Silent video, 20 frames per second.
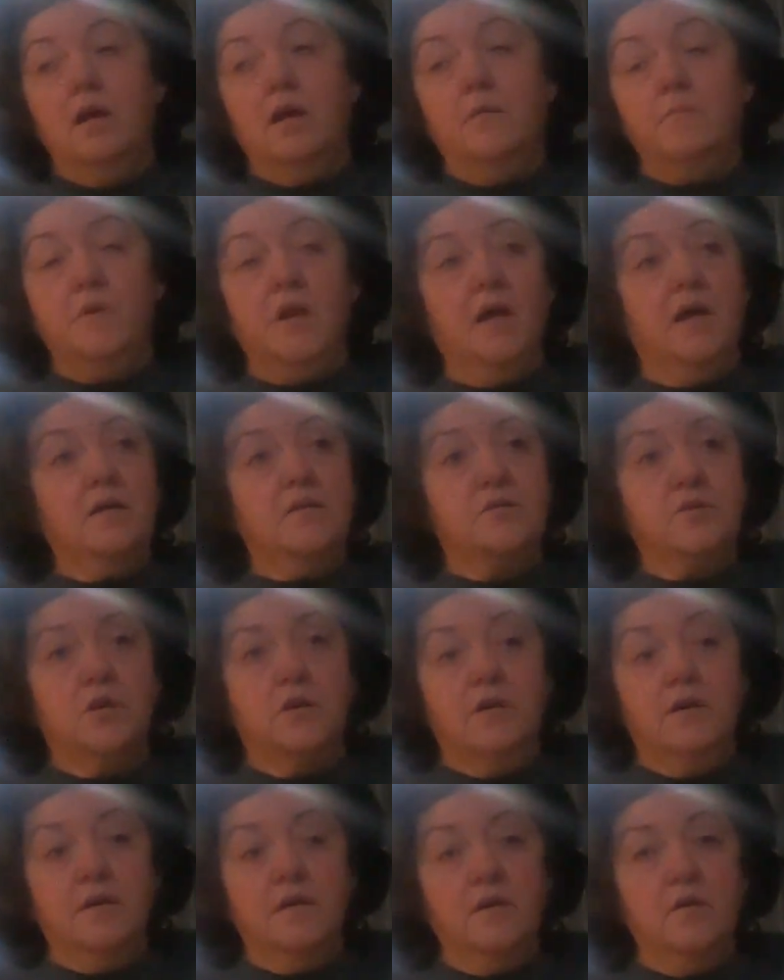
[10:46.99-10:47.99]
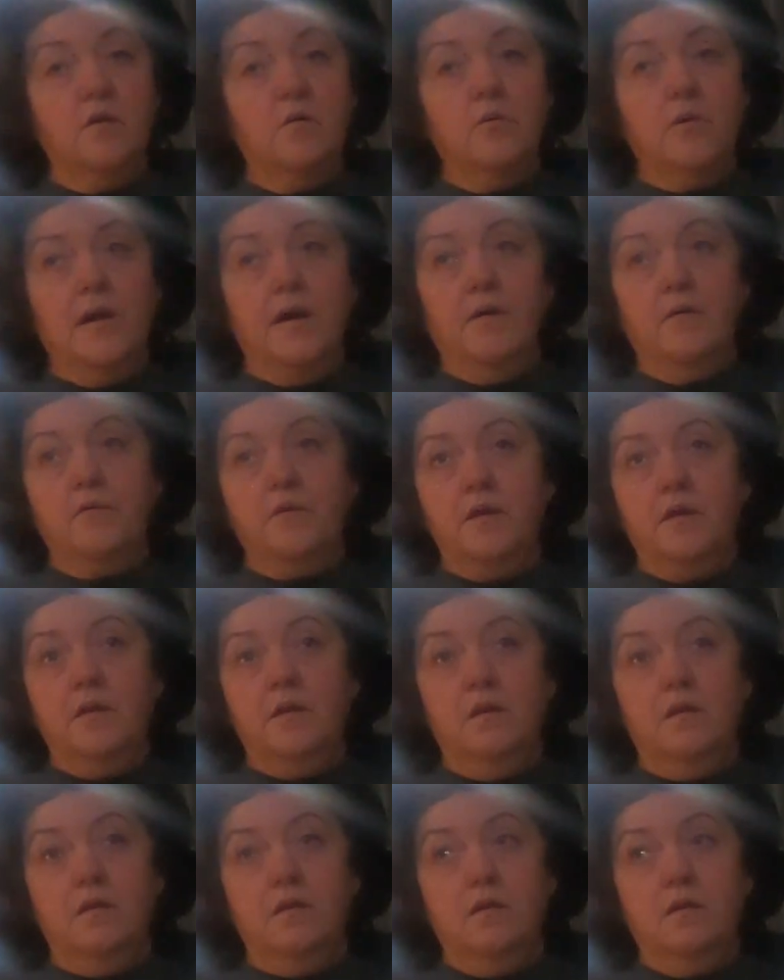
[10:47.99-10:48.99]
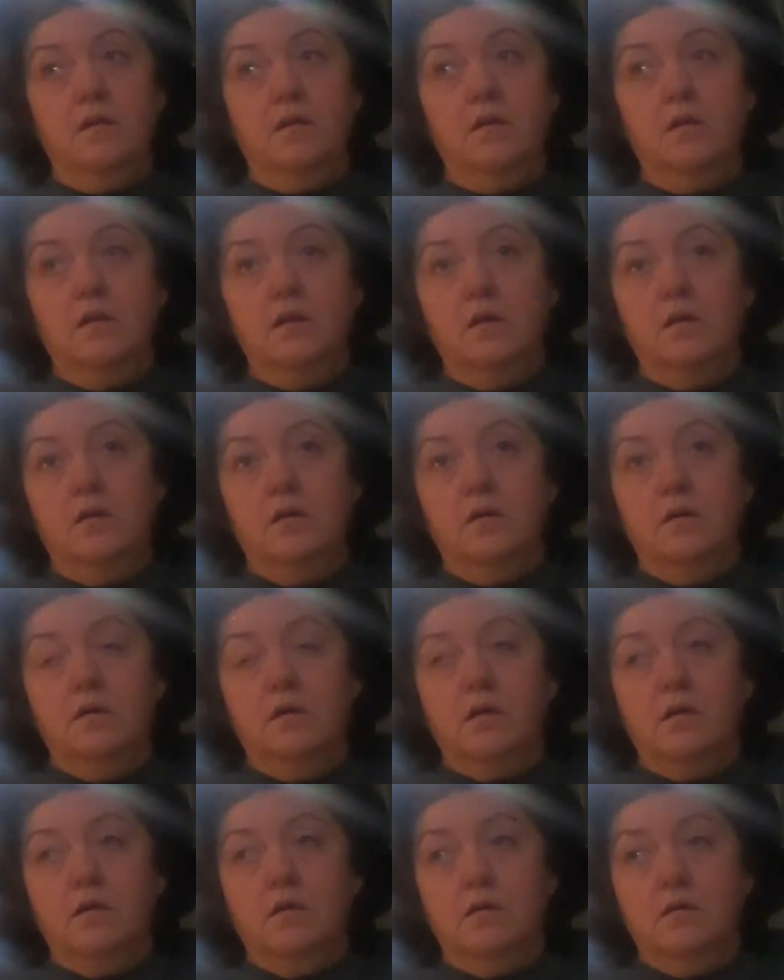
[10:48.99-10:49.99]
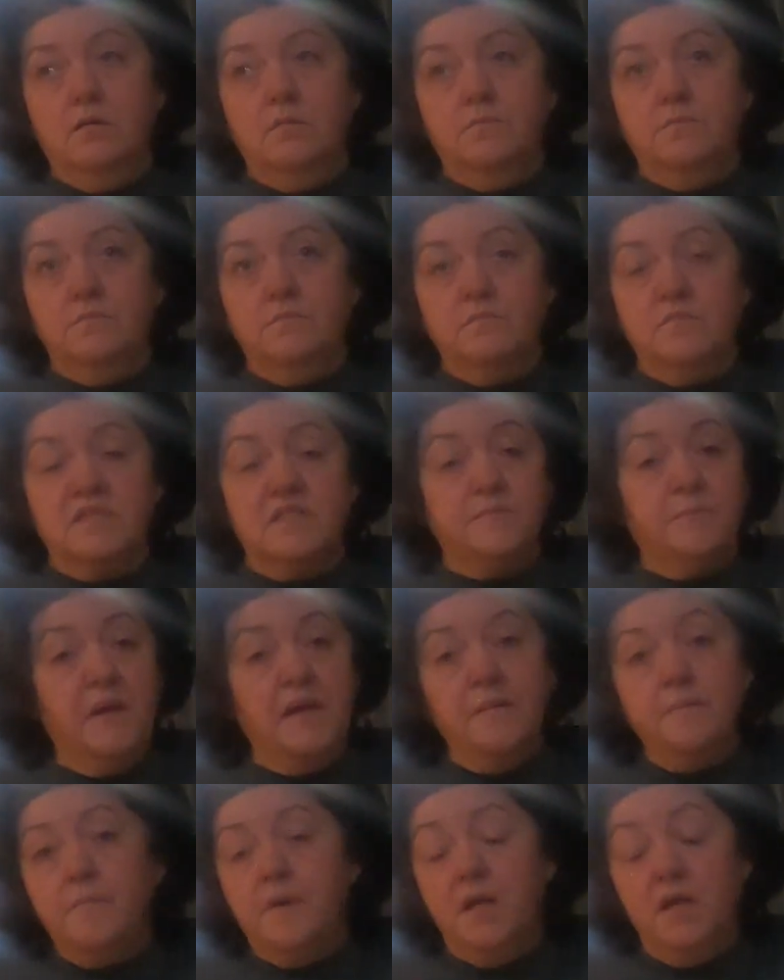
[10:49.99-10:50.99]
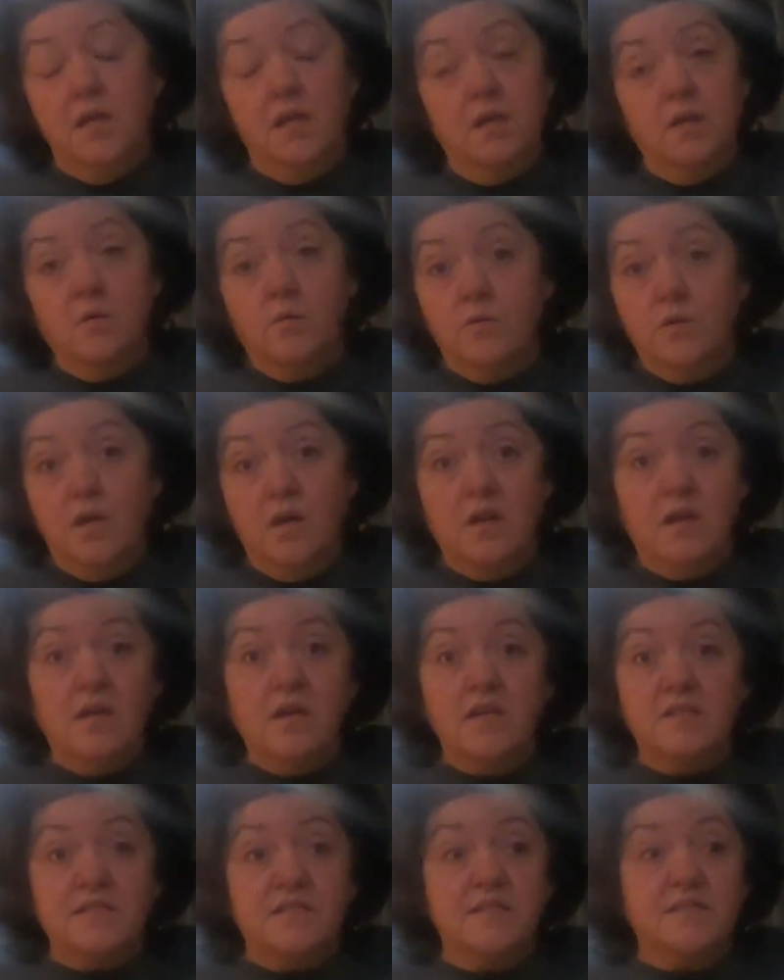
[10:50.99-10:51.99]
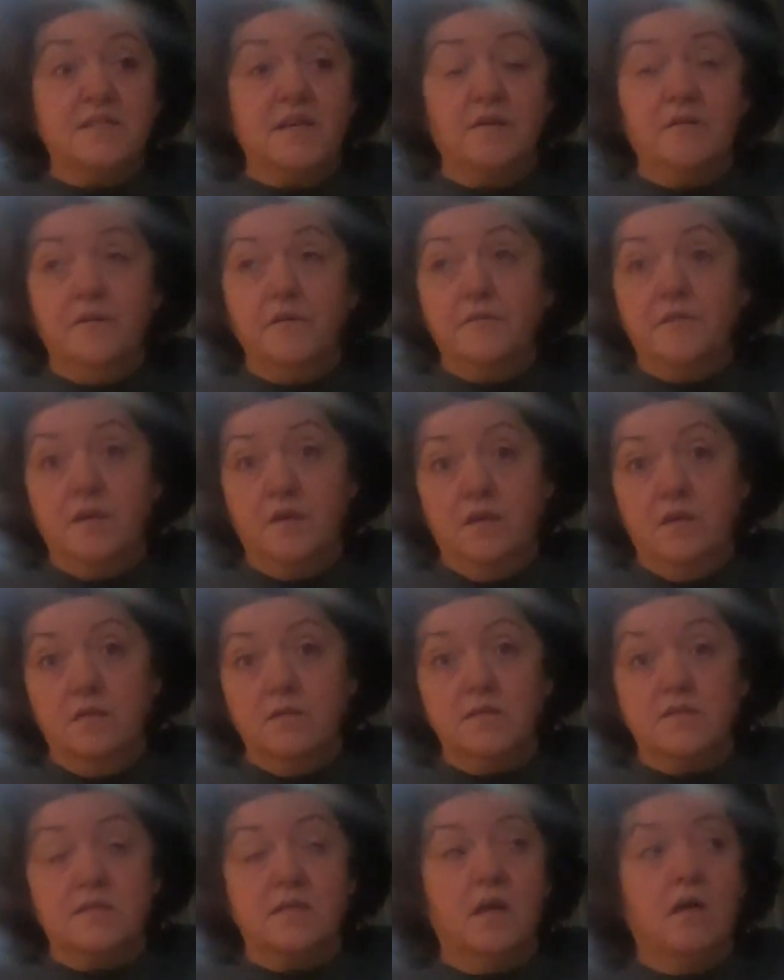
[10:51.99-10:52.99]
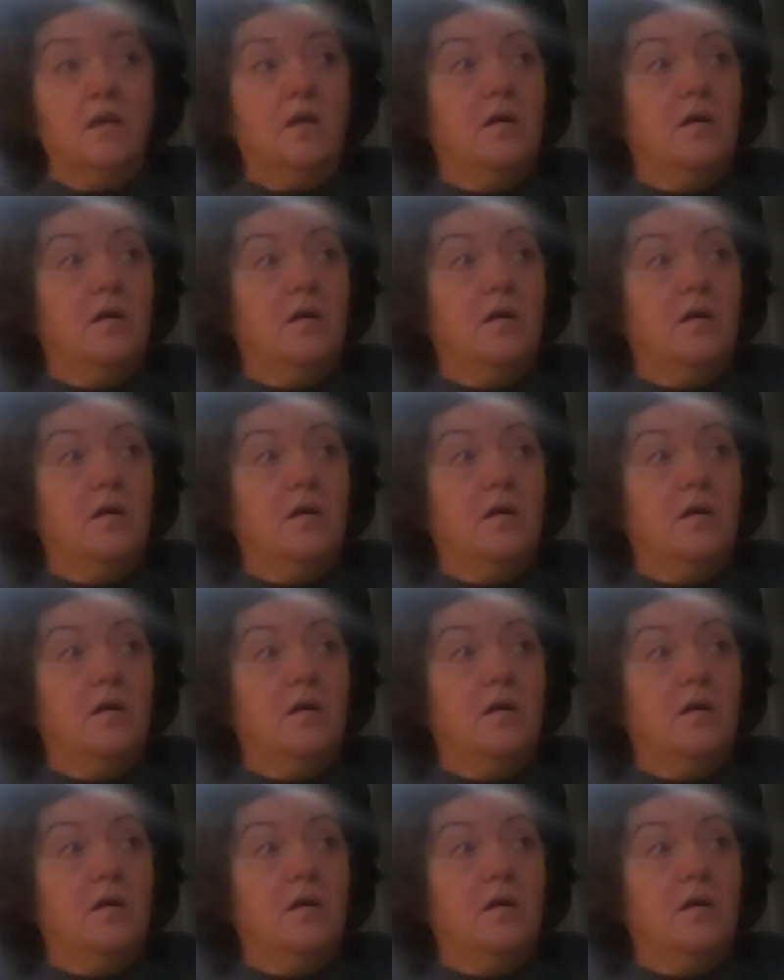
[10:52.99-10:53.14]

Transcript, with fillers: I'm not trying to go out and um, spend money on unnecessary things.